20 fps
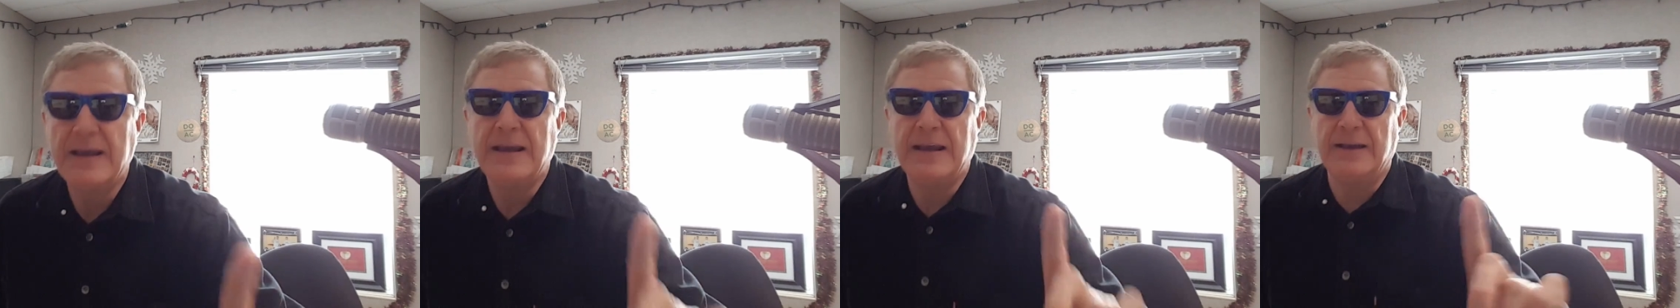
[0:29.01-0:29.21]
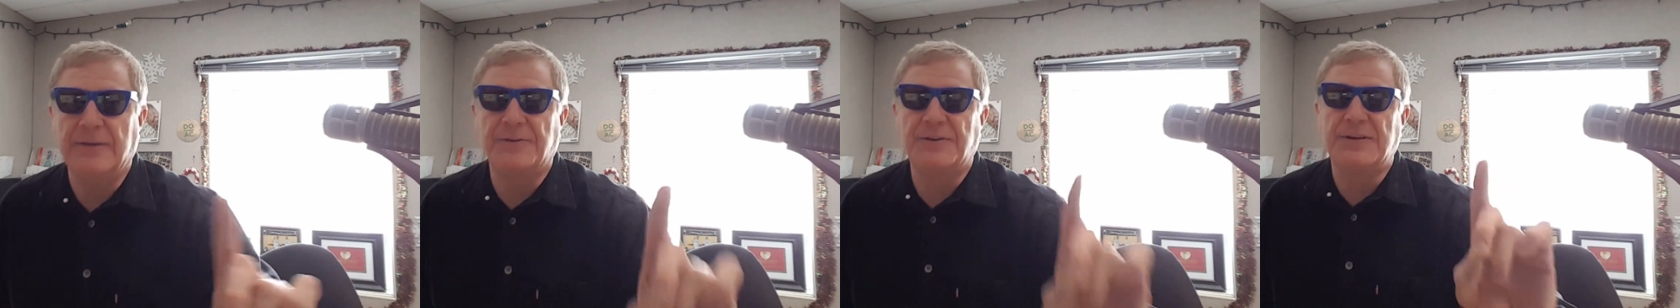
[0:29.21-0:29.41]

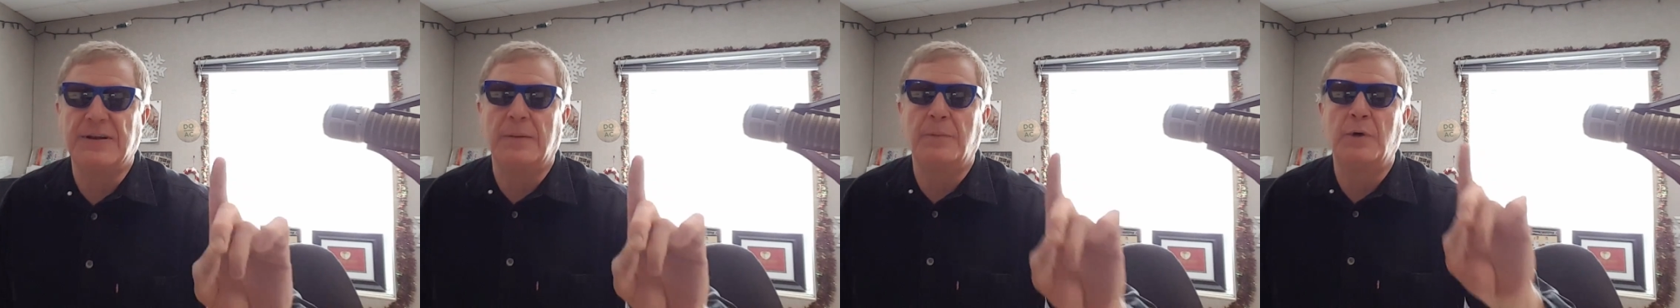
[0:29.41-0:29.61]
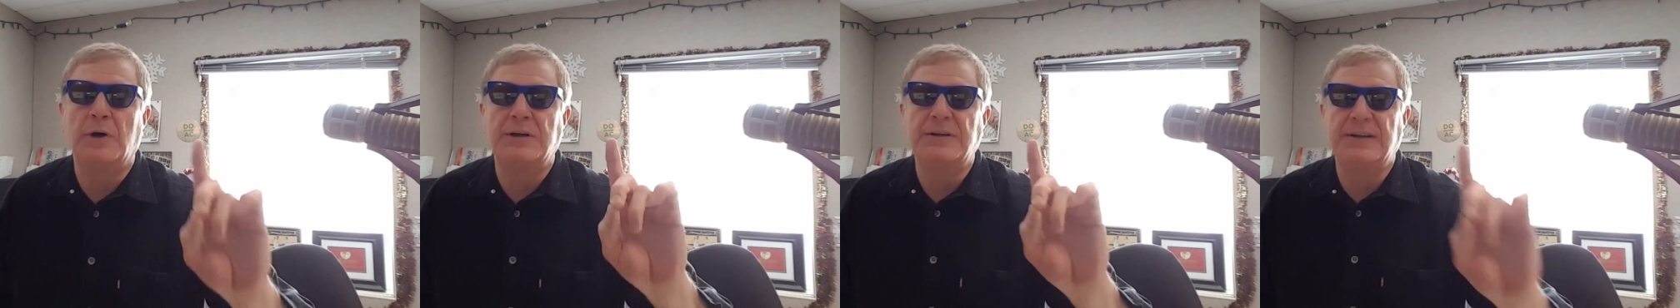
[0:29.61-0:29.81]
if
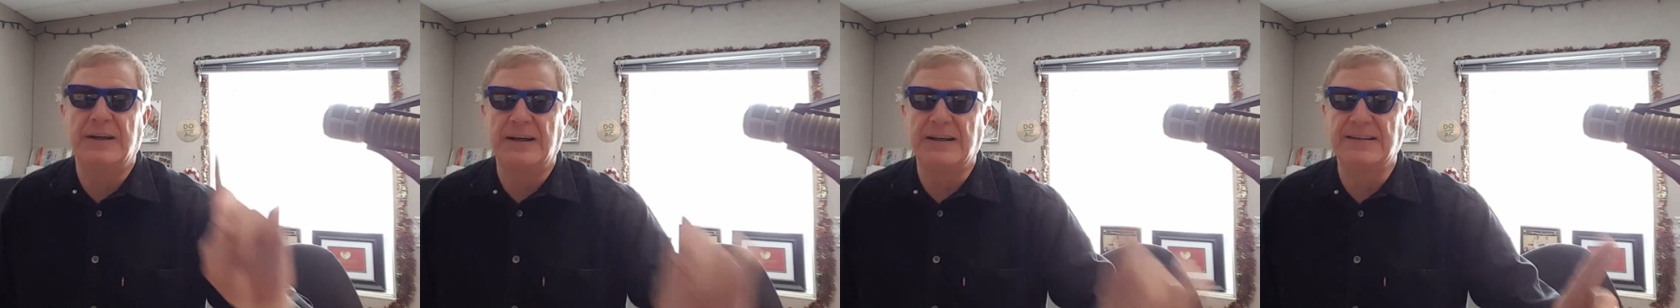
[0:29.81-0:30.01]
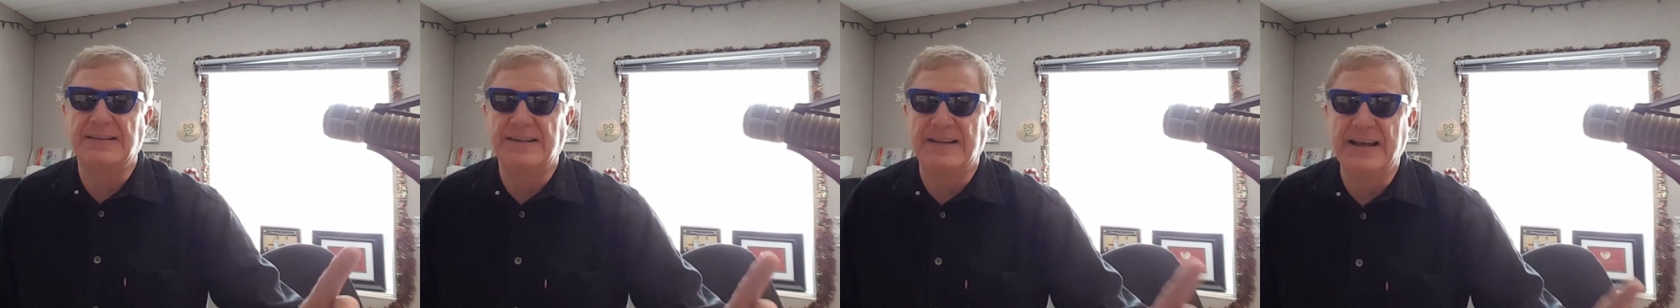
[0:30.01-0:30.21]
someone
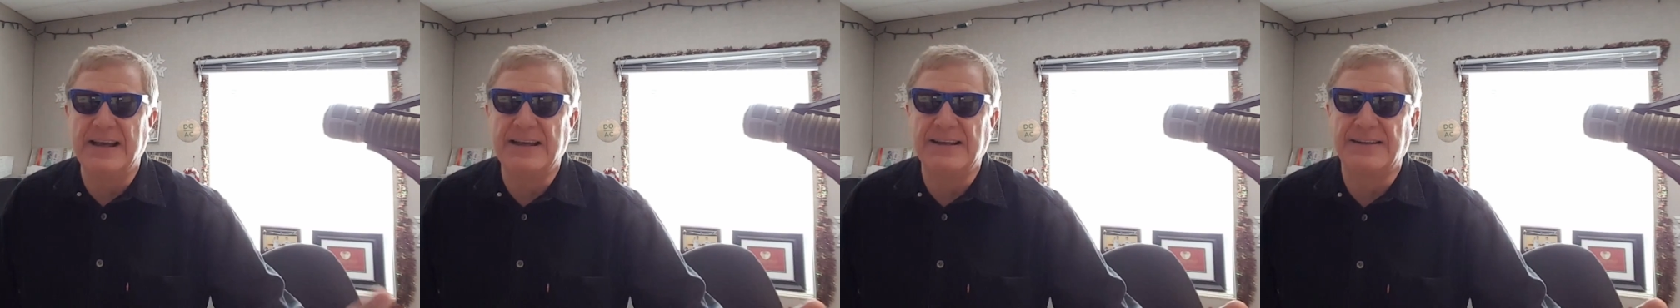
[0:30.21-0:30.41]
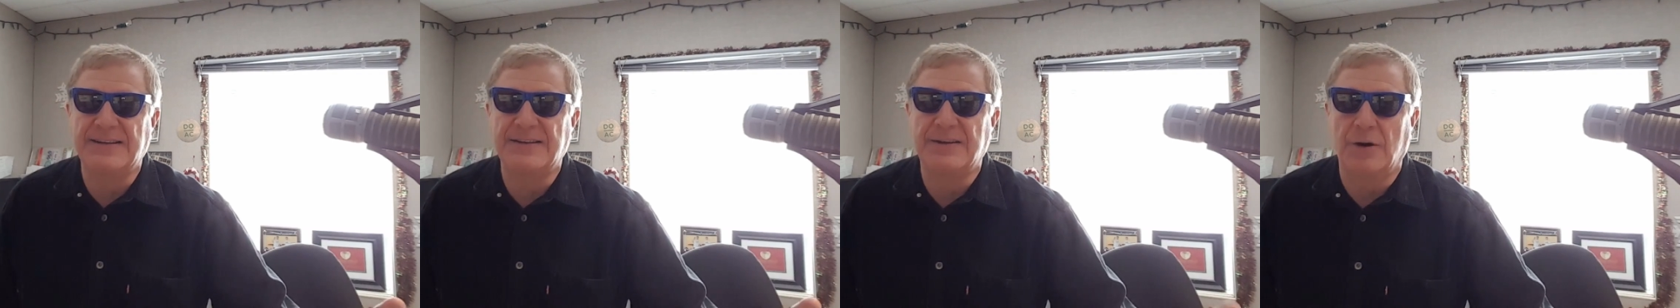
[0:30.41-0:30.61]
does
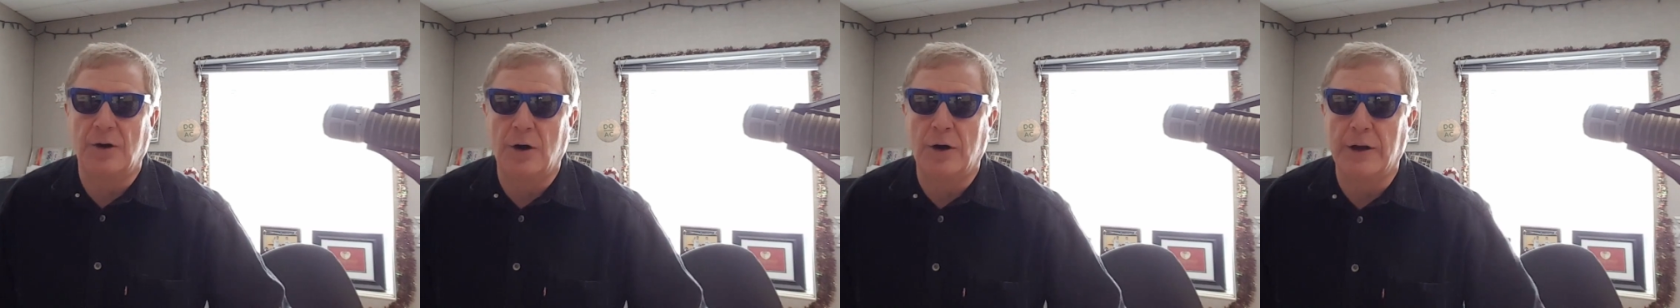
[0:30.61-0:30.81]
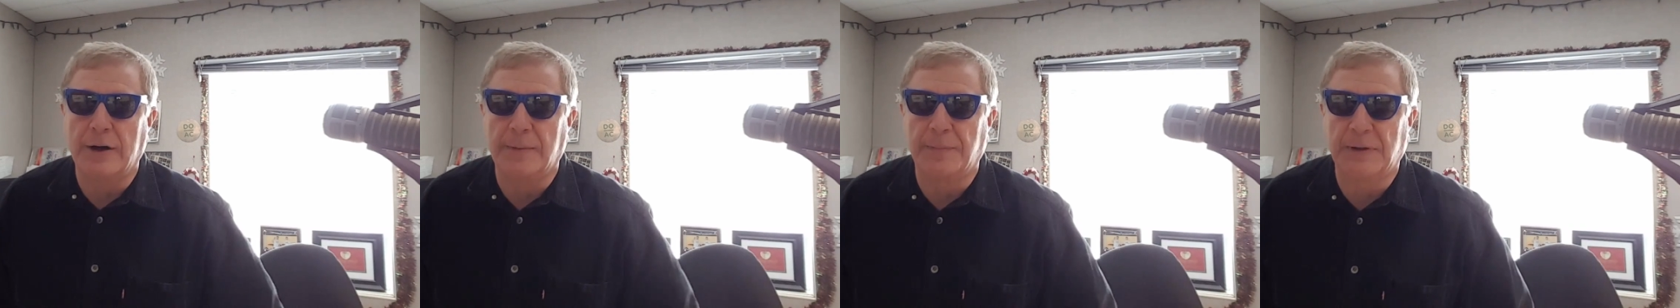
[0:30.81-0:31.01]
this
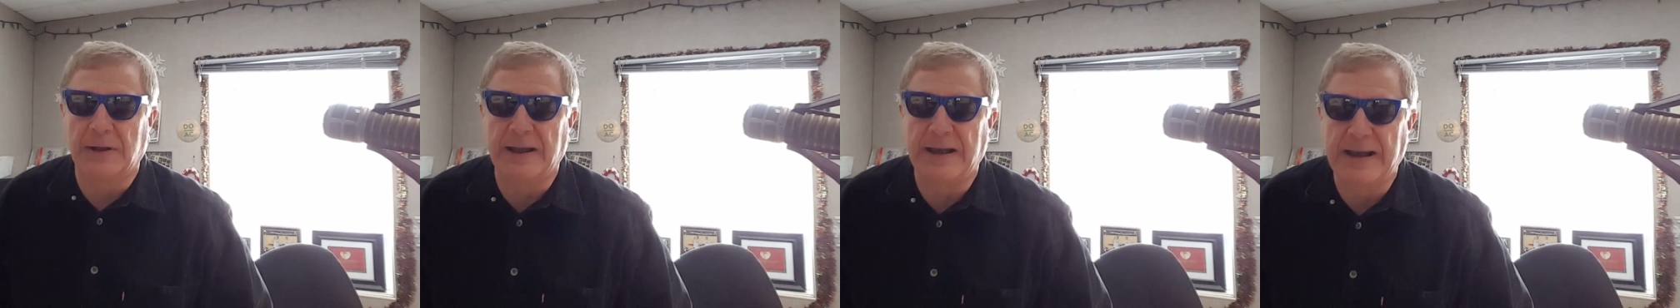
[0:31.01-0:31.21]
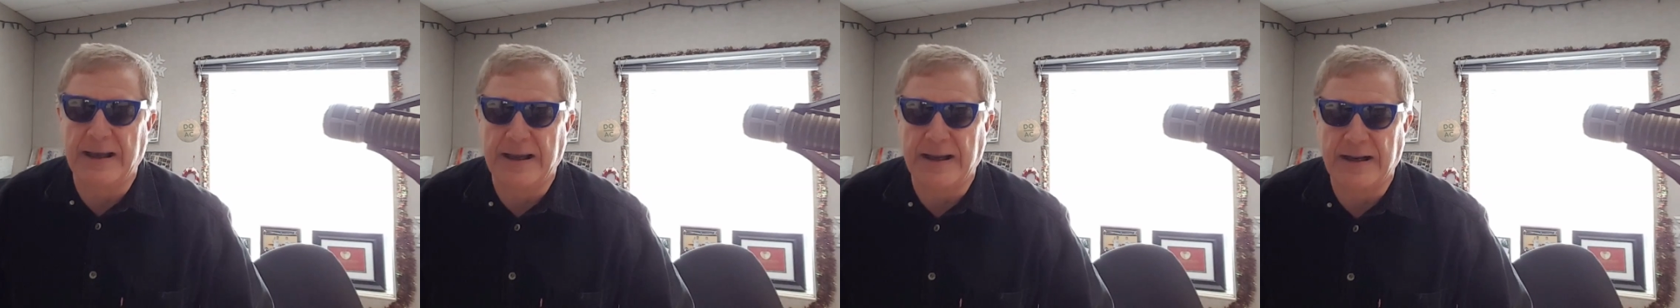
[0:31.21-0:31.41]
on a
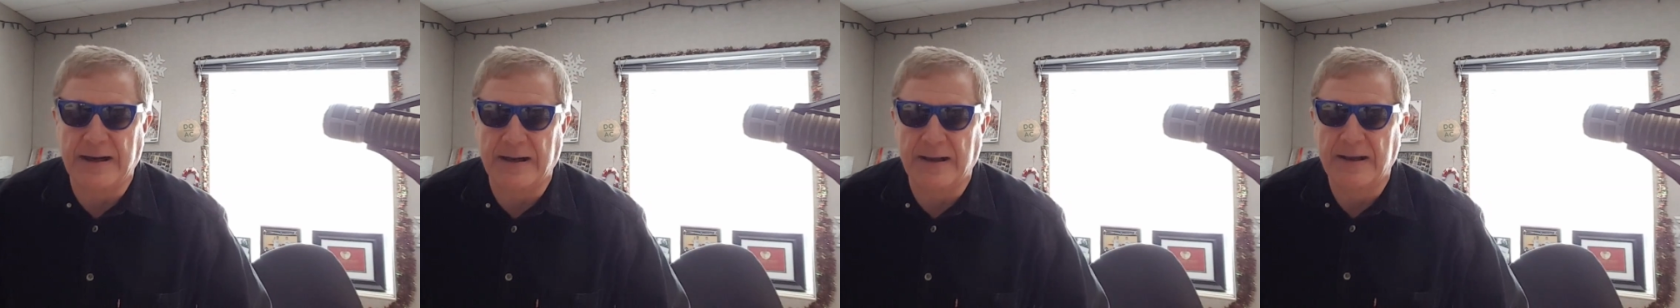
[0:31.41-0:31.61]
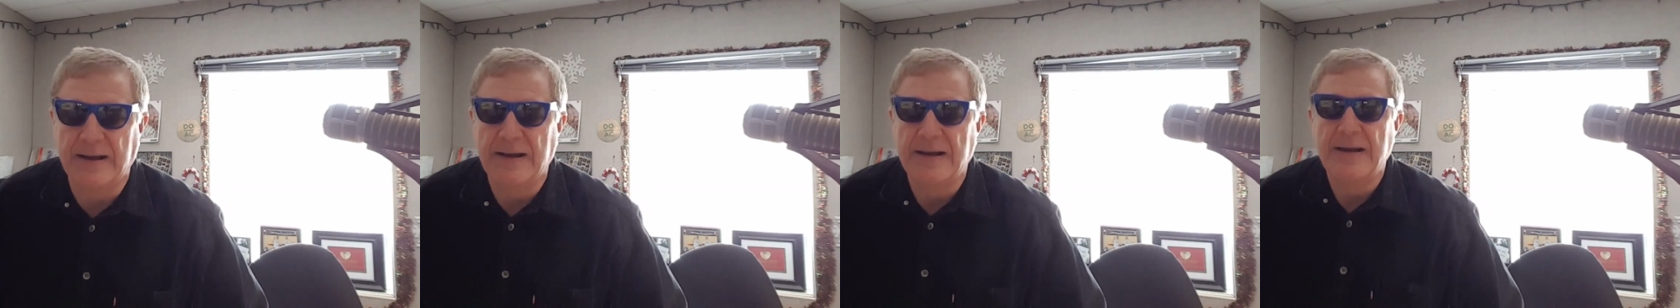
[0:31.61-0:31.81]
plane.